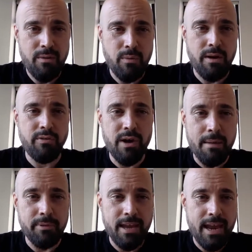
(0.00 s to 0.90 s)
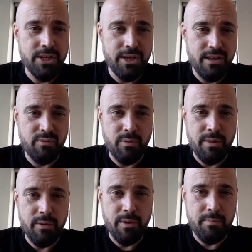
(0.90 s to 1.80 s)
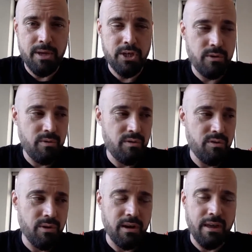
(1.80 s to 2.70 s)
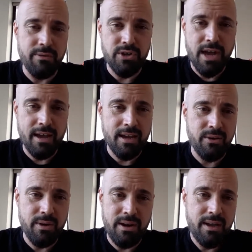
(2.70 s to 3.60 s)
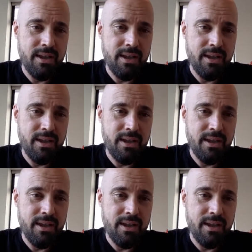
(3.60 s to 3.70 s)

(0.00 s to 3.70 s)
whatever your application is, whether it be shoes or a leather jacket, or